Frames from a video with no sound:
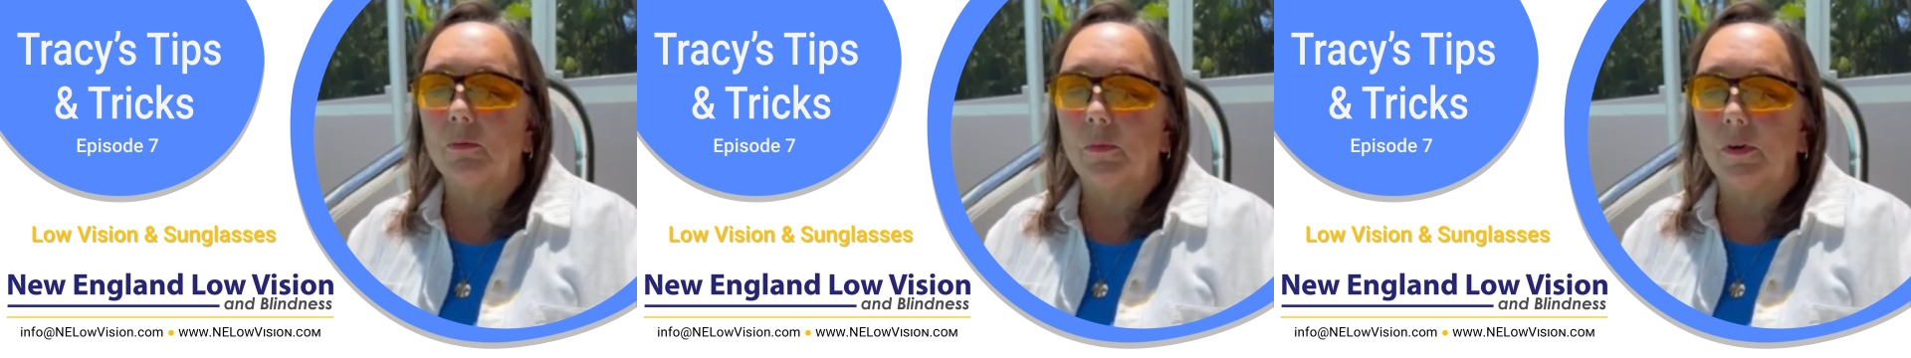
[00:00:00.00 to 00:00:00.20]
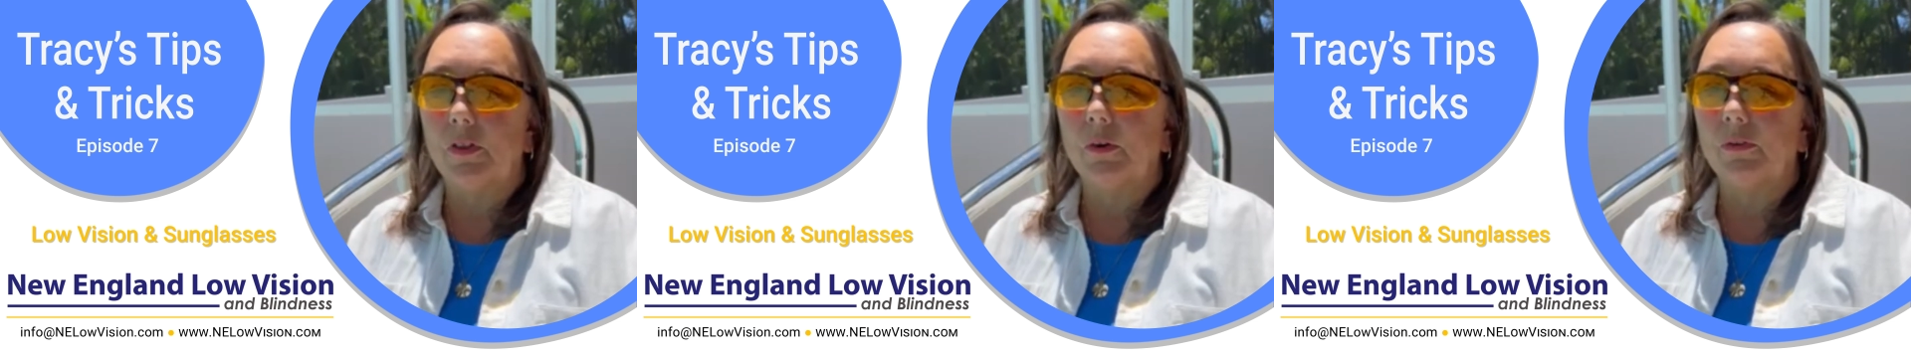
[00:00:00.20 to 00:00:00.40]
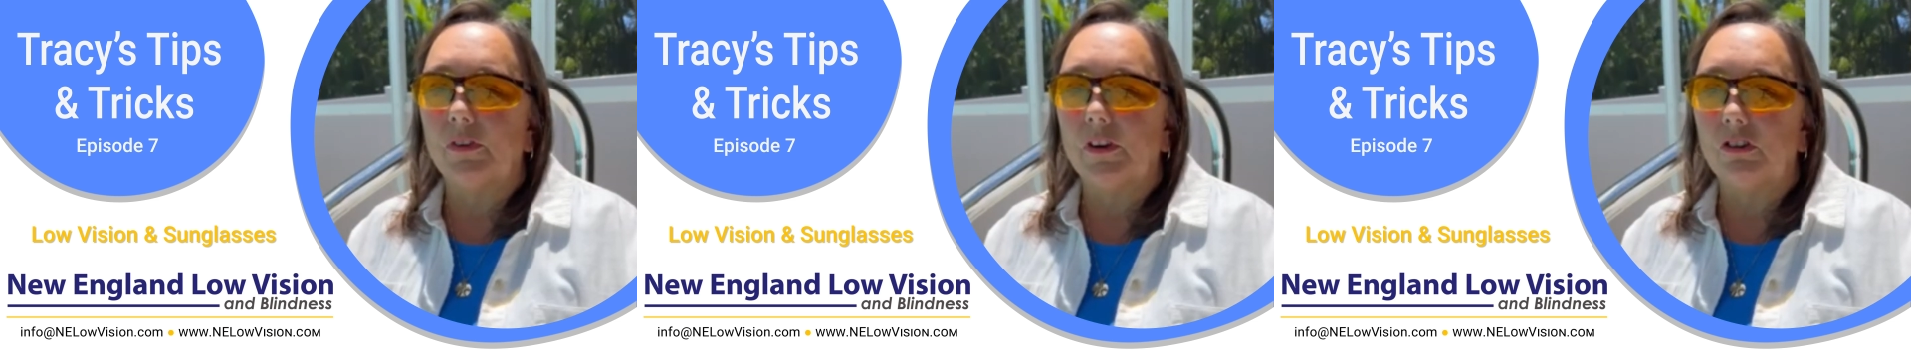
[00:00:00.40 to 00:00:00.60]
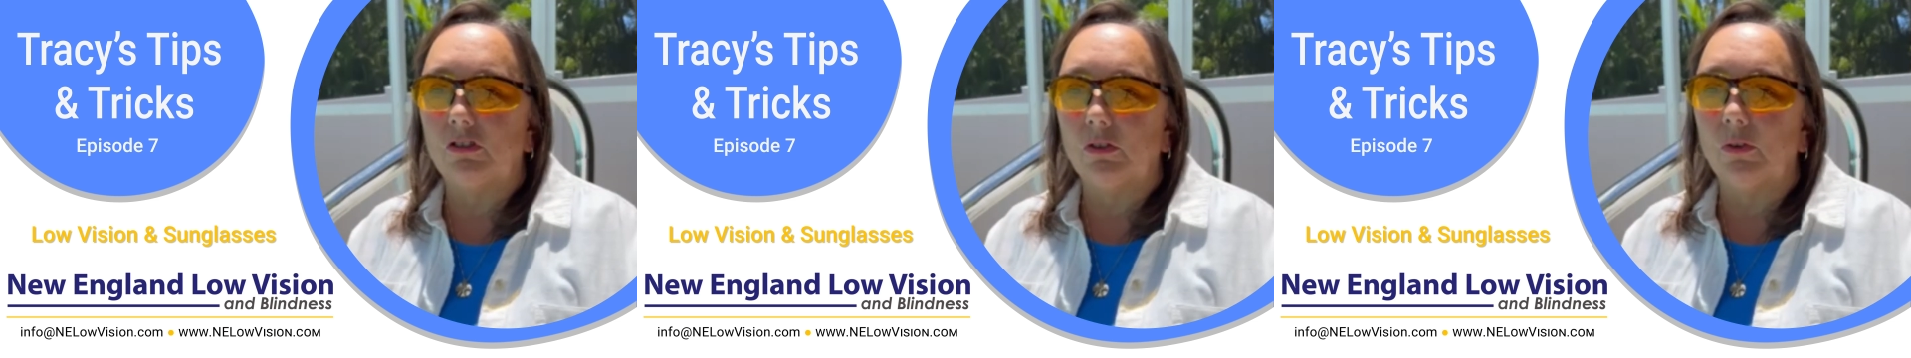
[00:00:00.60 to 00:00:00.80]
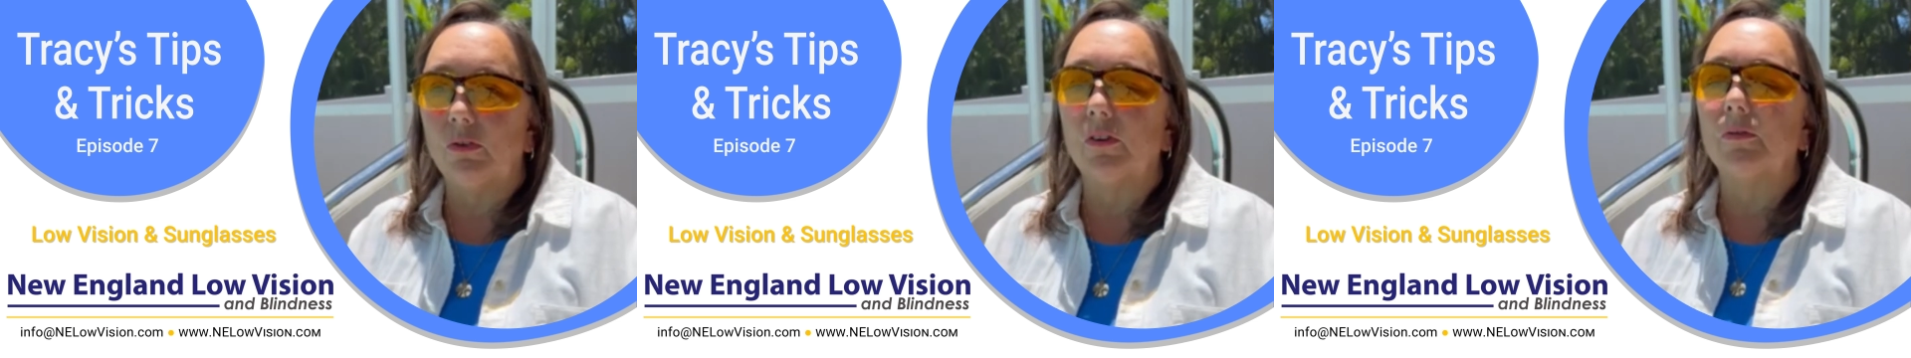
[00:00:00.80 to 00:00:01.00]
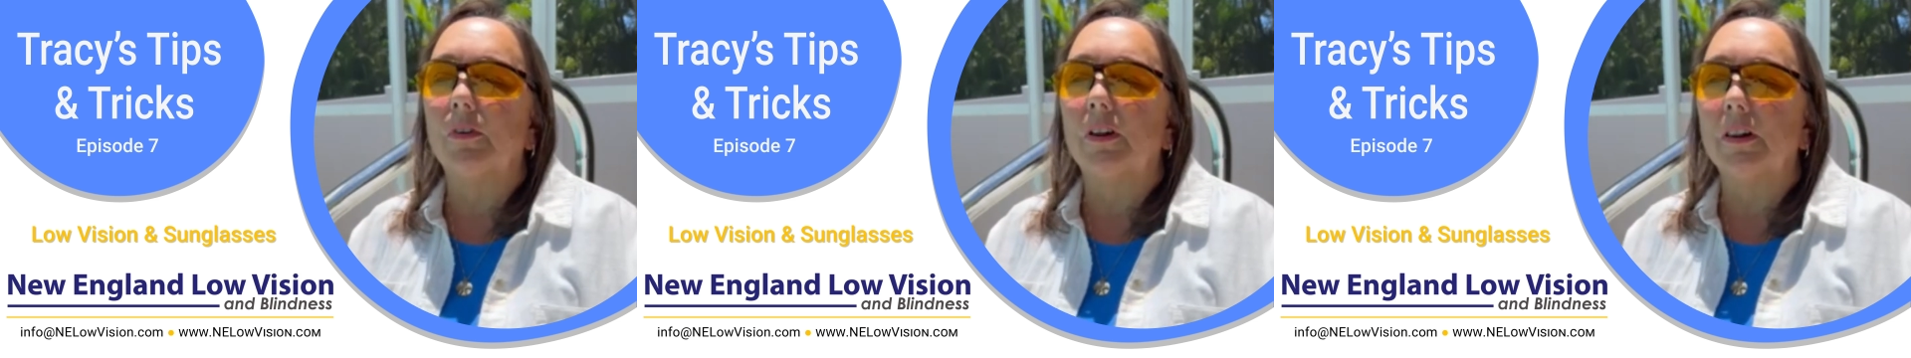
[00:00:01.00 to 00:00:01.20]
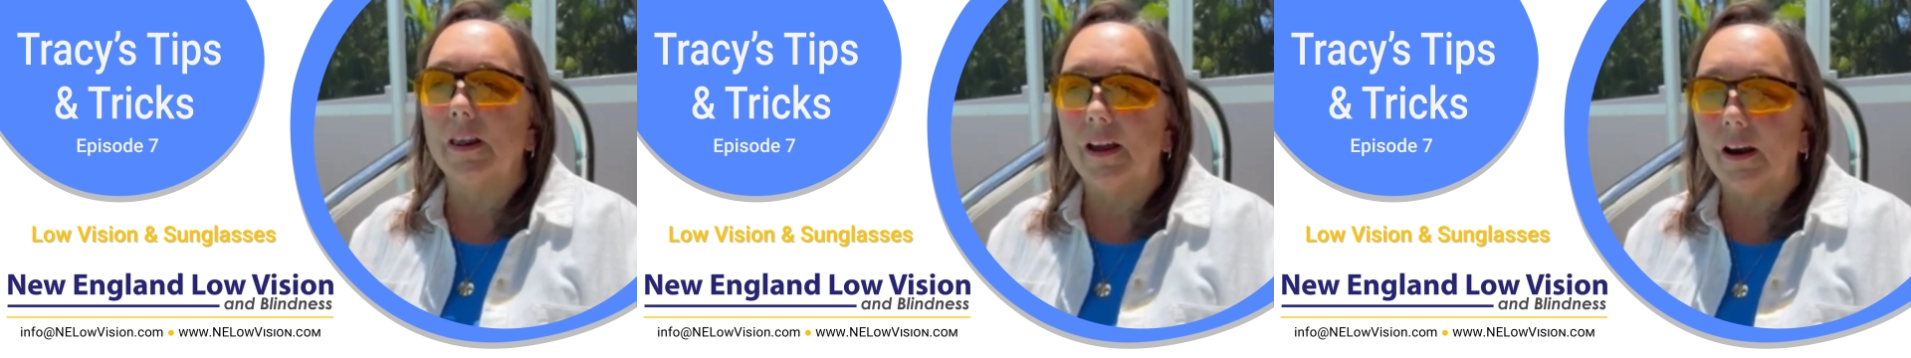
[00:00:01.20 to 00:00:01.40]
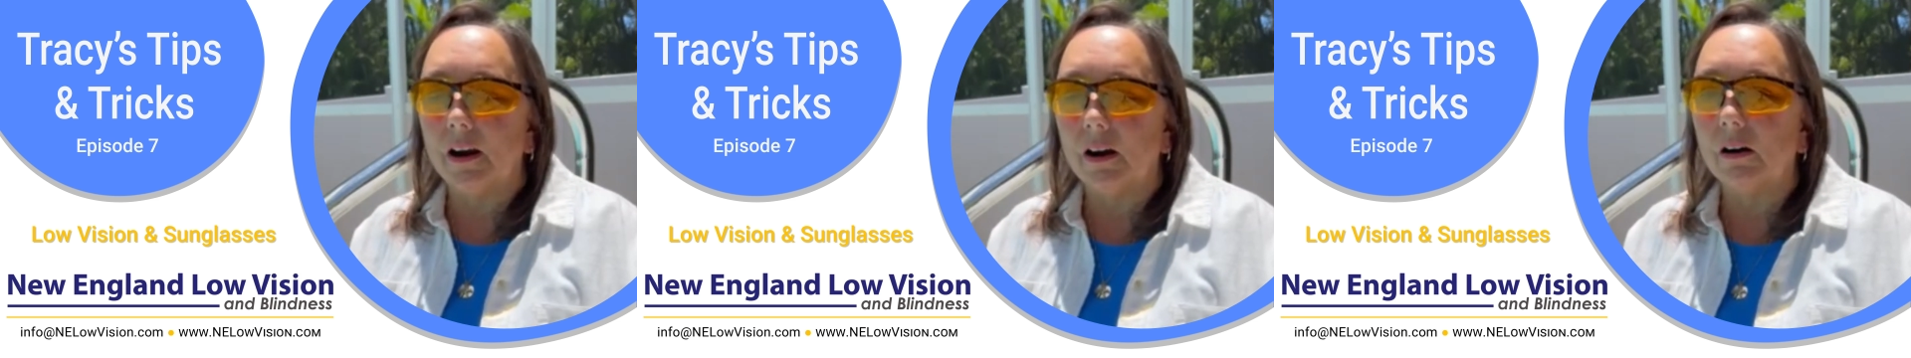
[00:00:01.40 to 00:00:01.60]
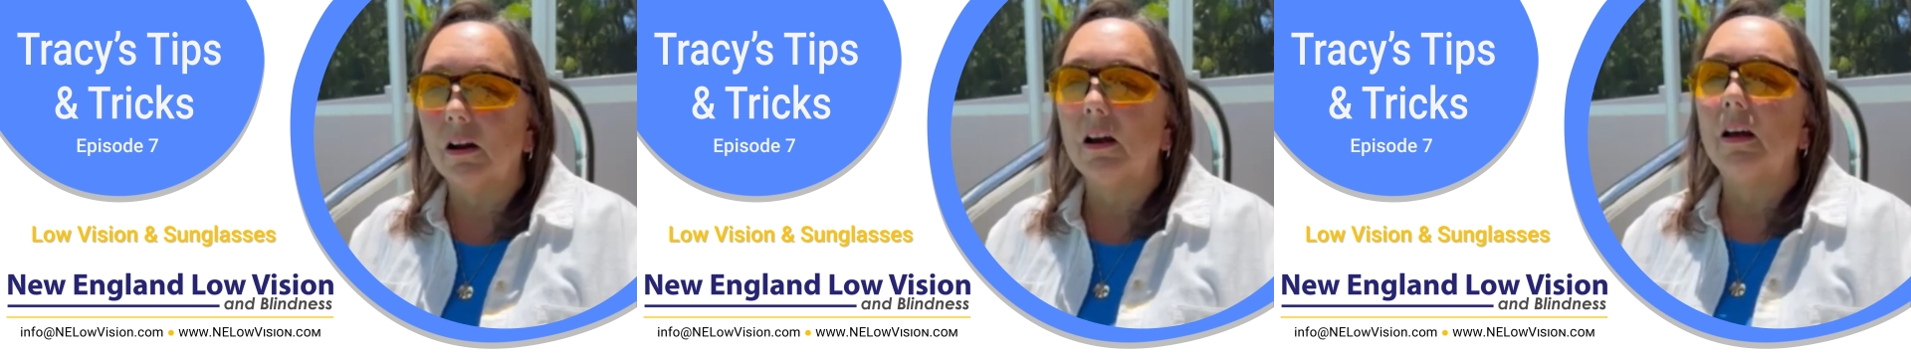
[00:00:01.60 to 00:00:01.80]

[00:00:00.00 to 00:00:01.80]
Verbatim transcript: with those issues of glare,